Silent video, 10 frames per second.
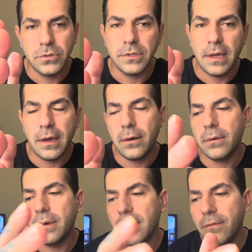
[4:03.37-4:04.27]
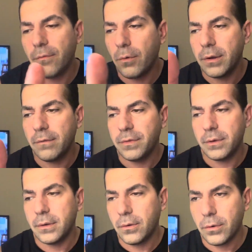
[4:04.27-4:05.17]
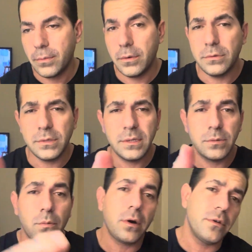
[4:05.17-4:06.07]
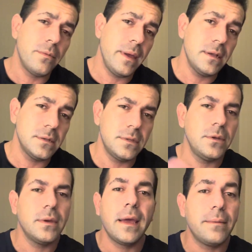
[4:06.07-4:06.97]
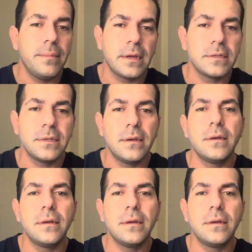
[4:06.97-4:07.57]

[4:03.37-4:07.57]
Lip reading: Now, if one of the hormones is water-based, you can't mix it.